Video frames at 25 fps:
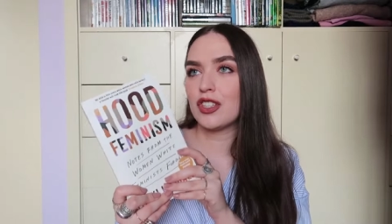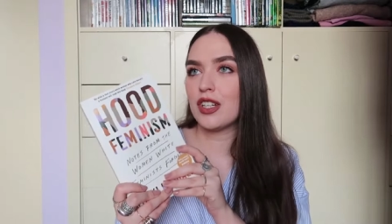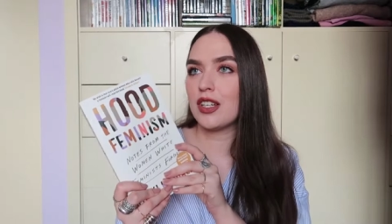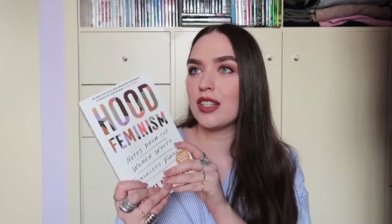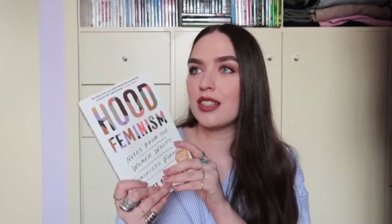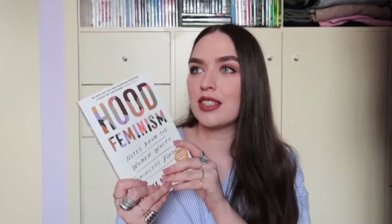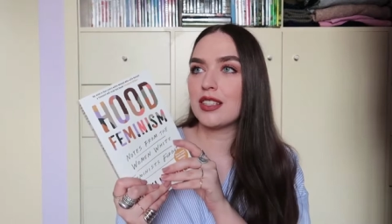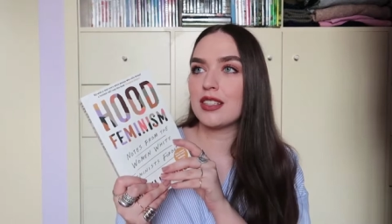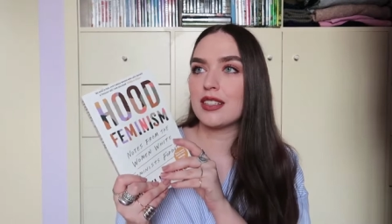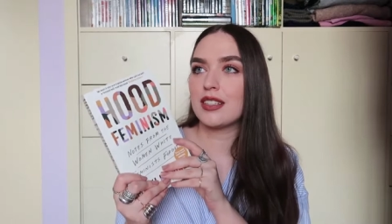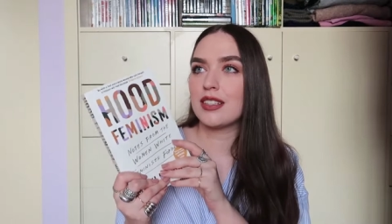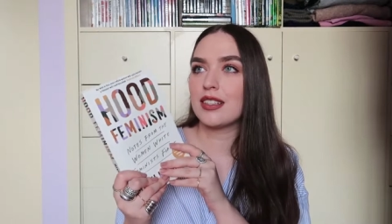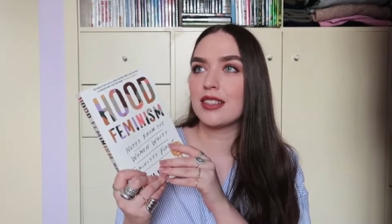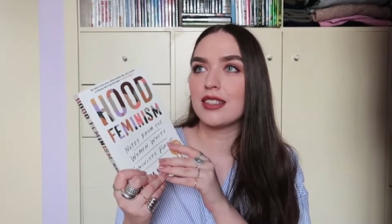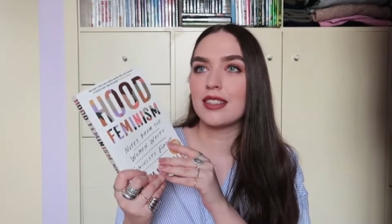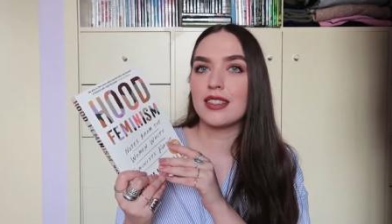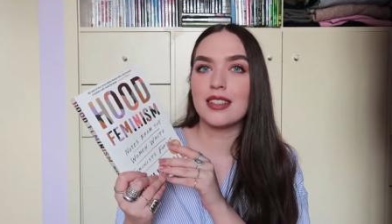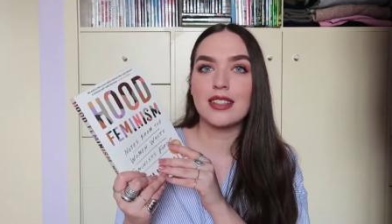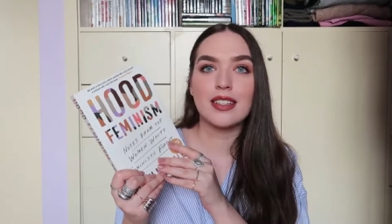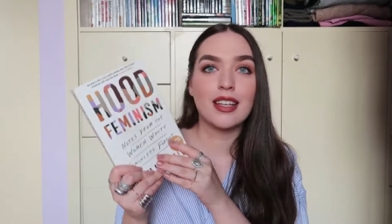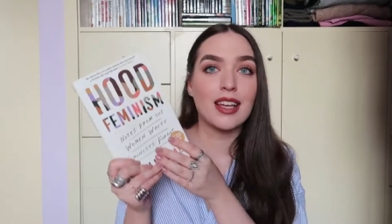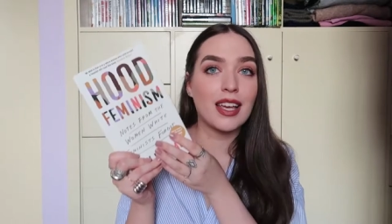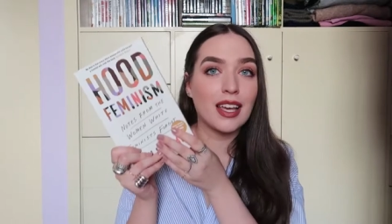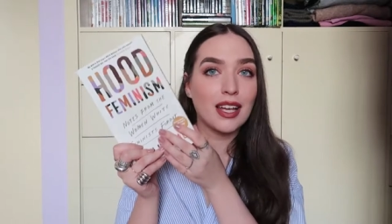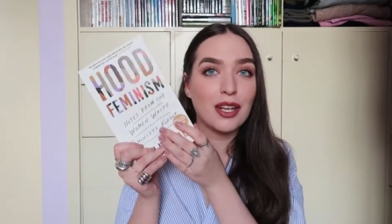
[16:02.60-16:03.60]
just
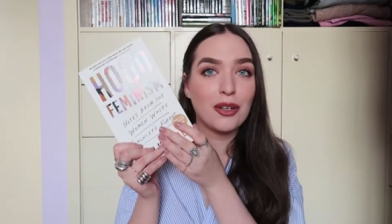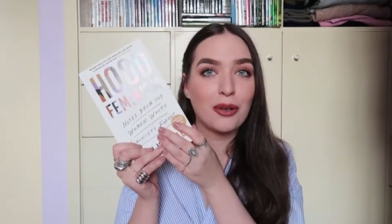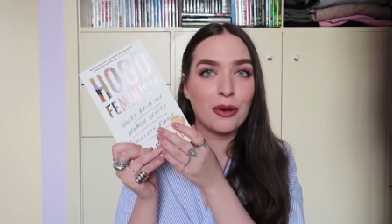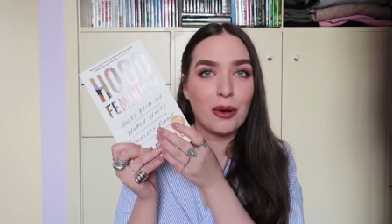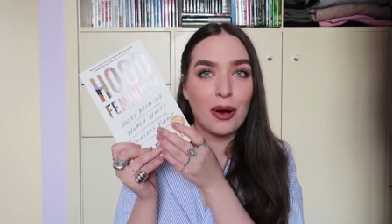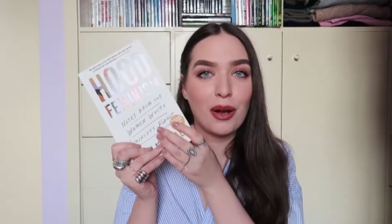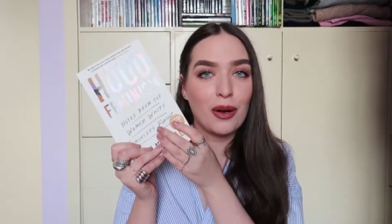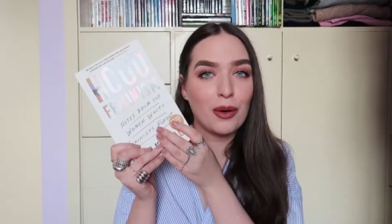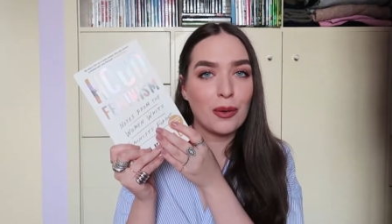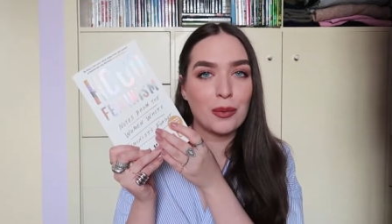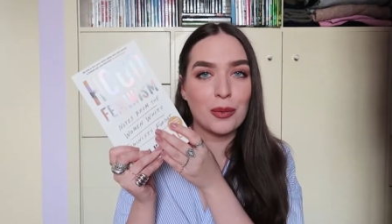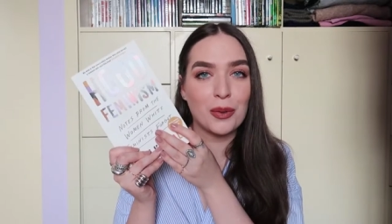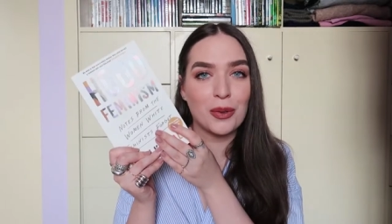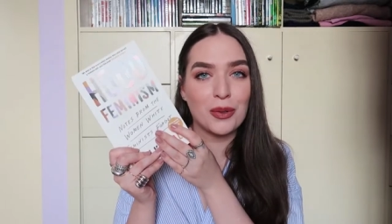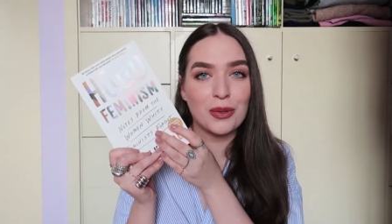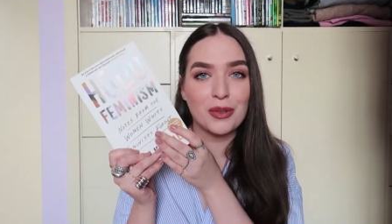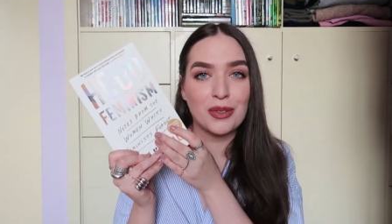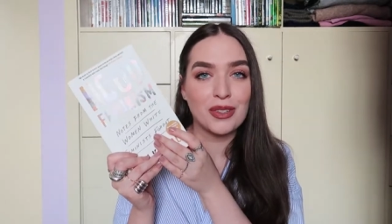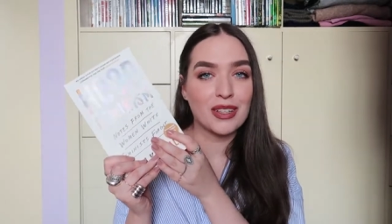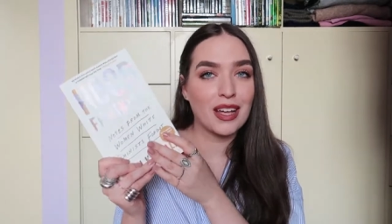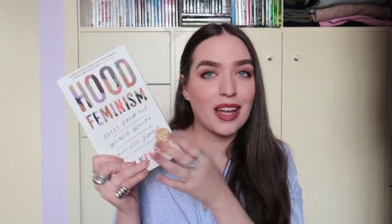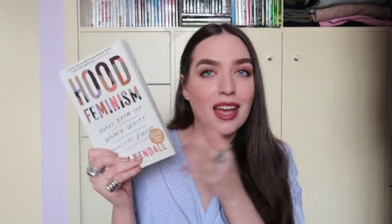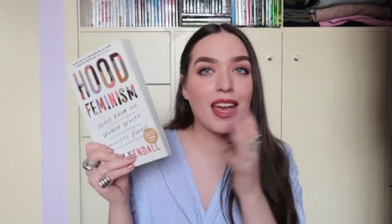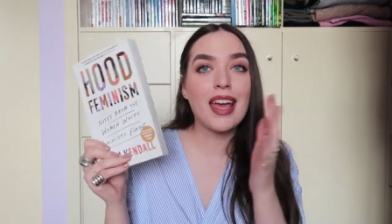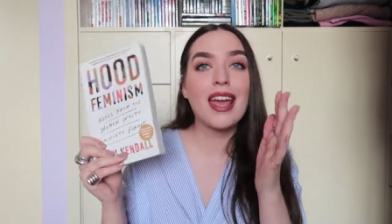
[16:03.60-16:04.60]

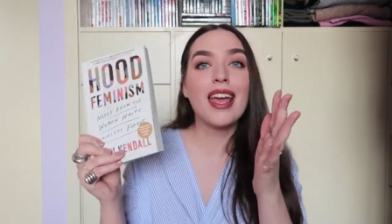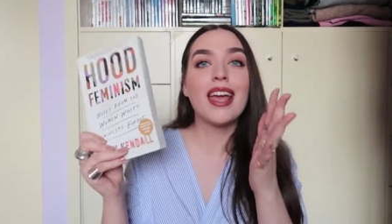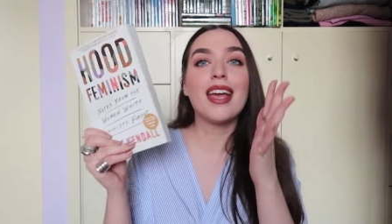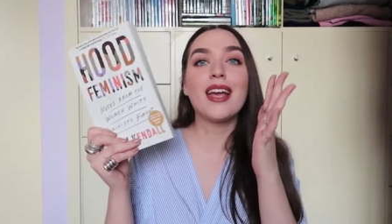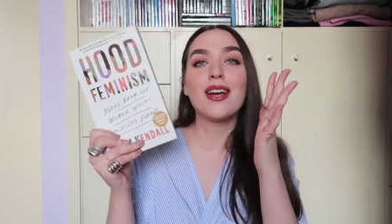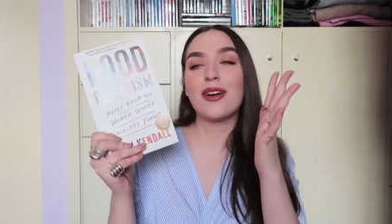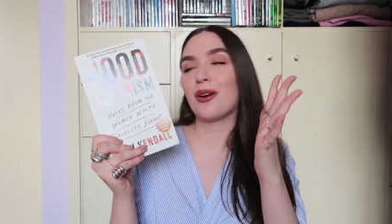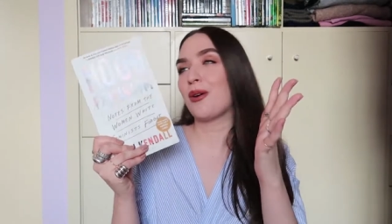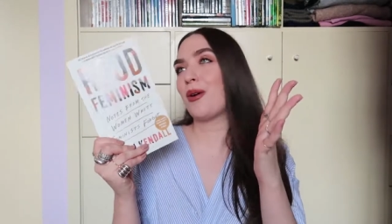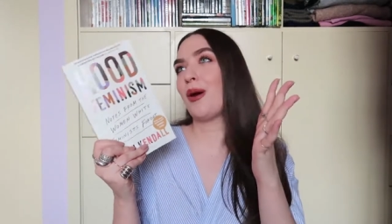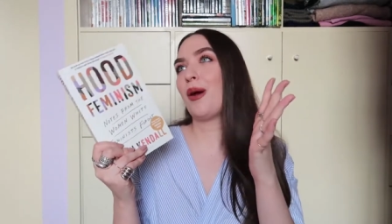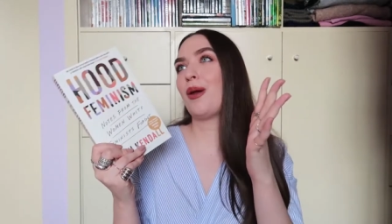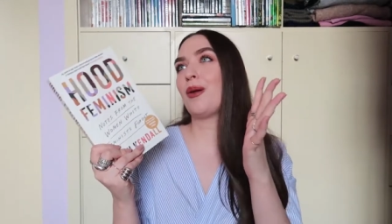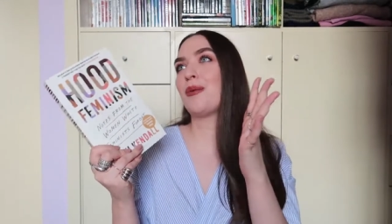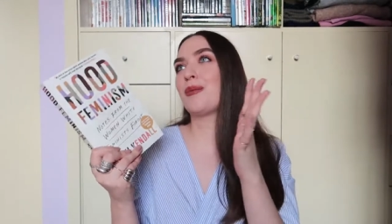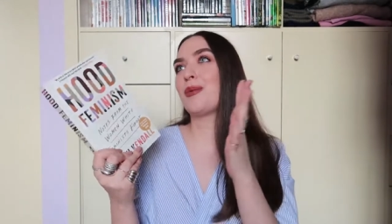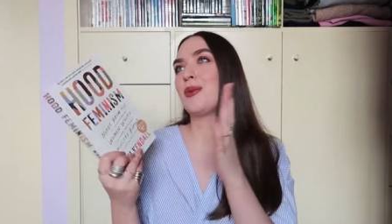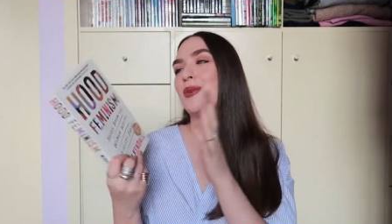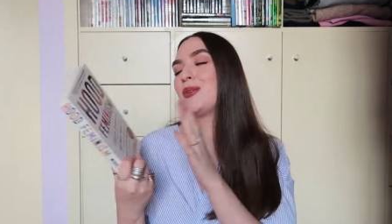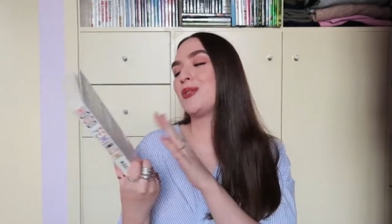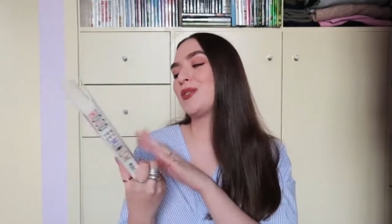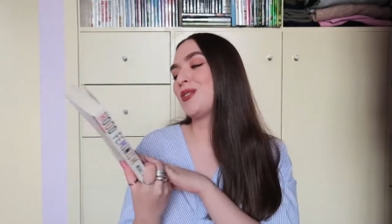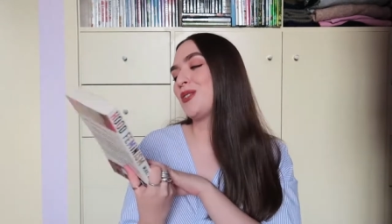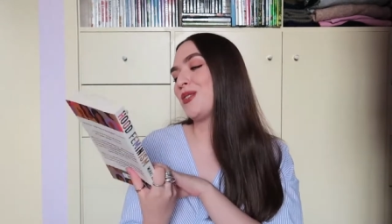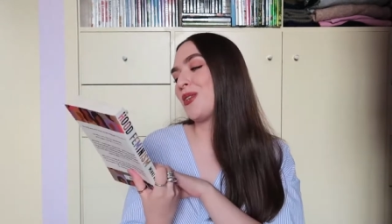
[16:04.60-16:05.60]
incredible,
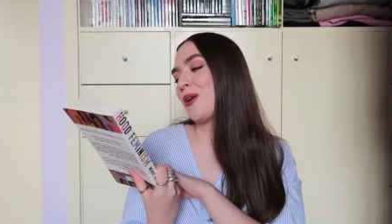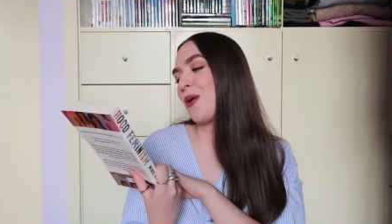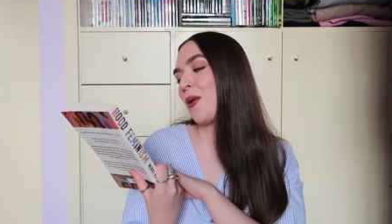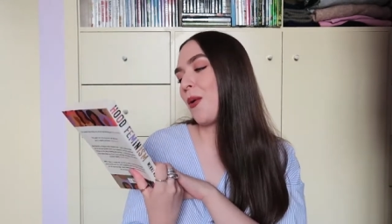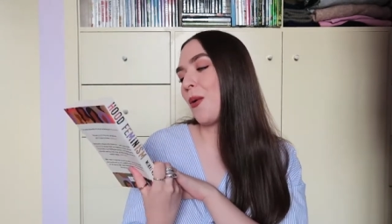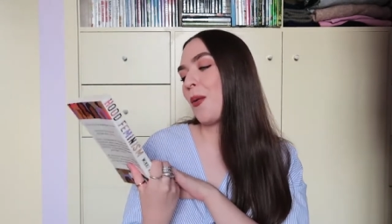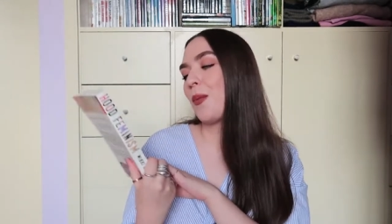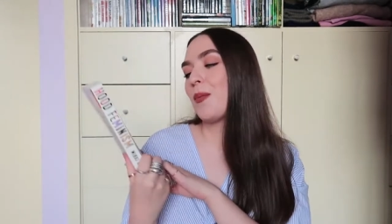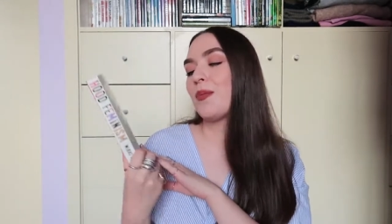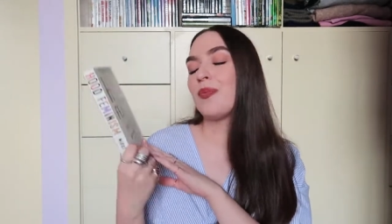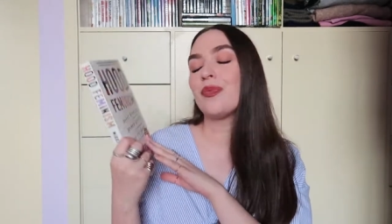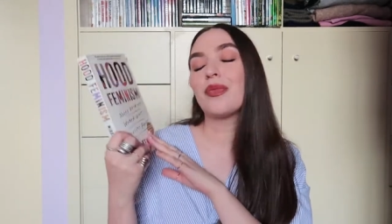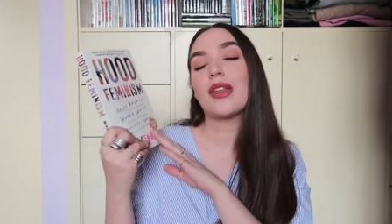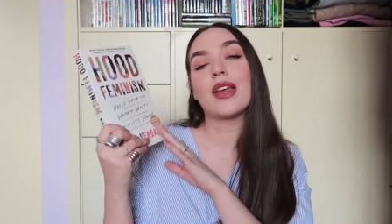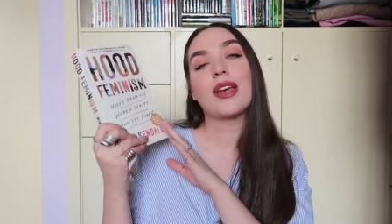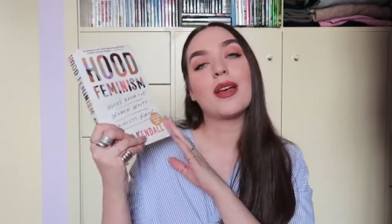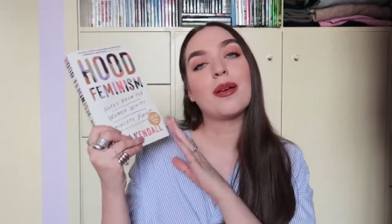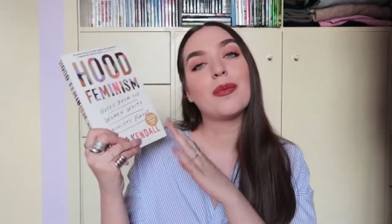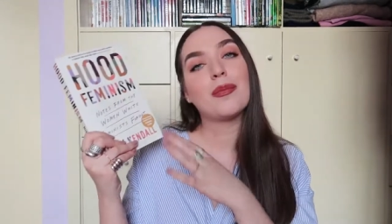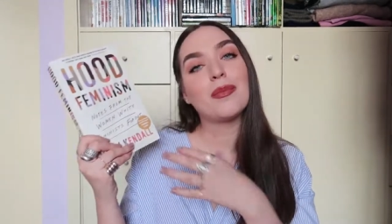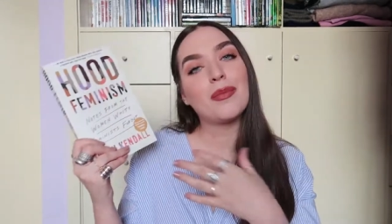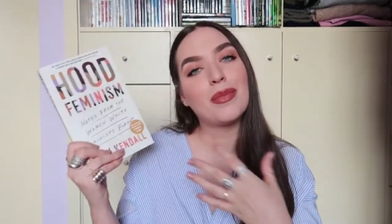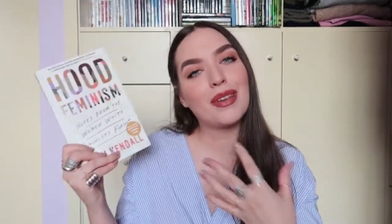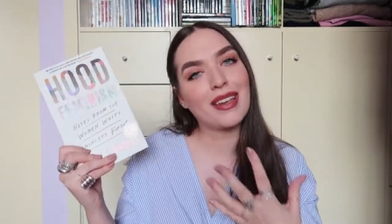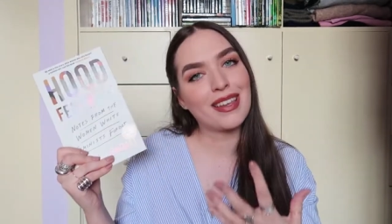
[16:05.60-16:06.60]
incredible. So
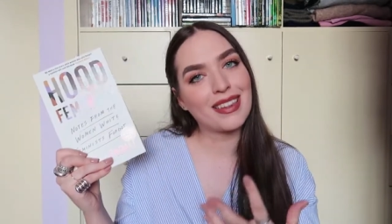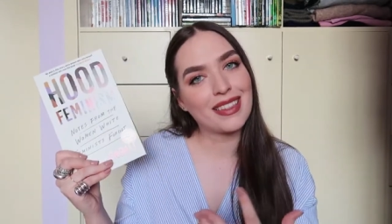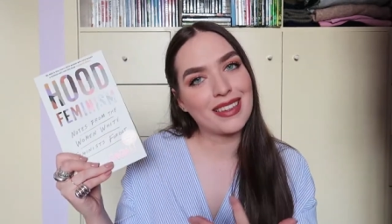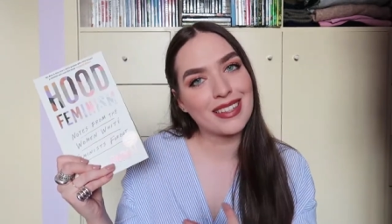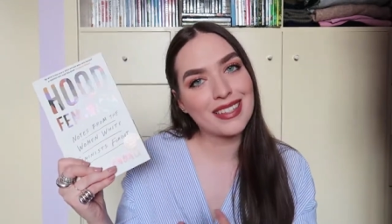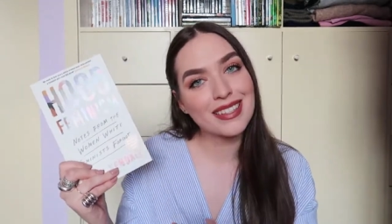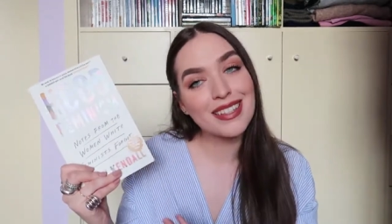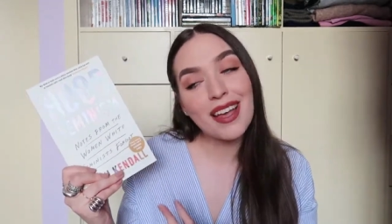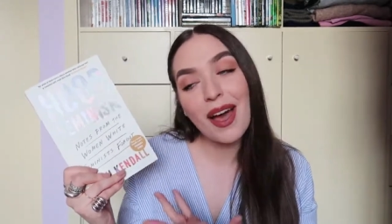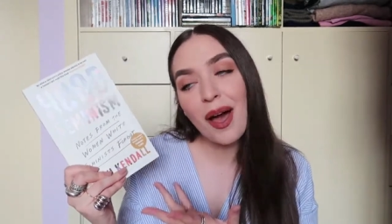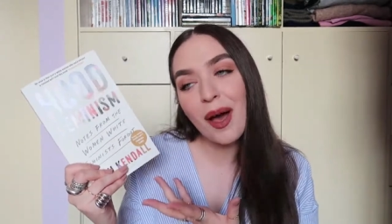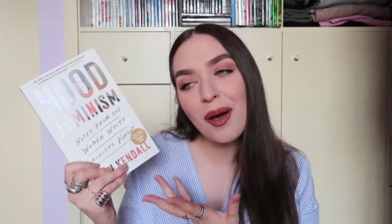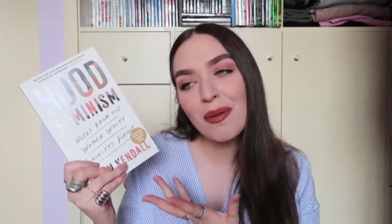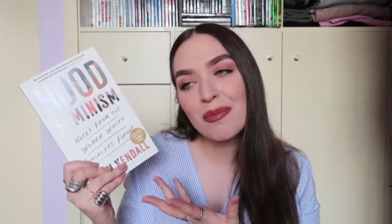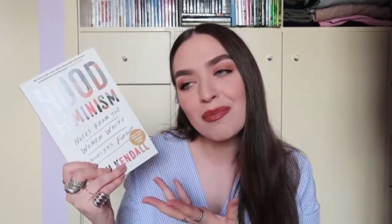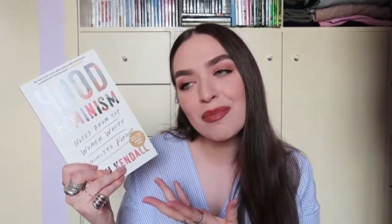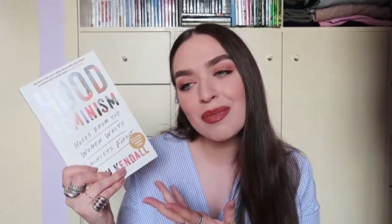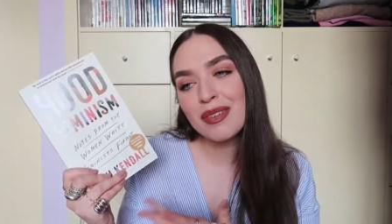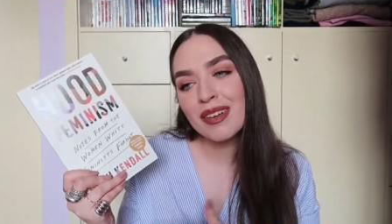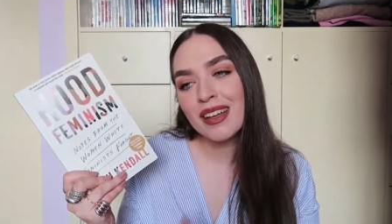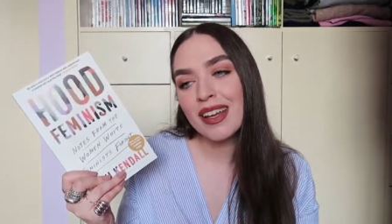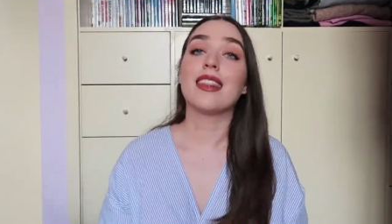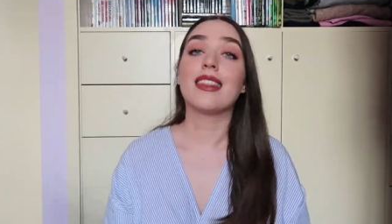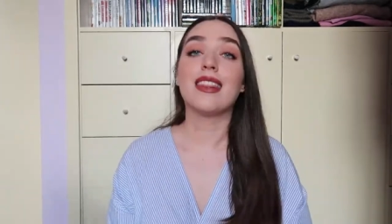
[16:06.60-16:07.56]
pick this up.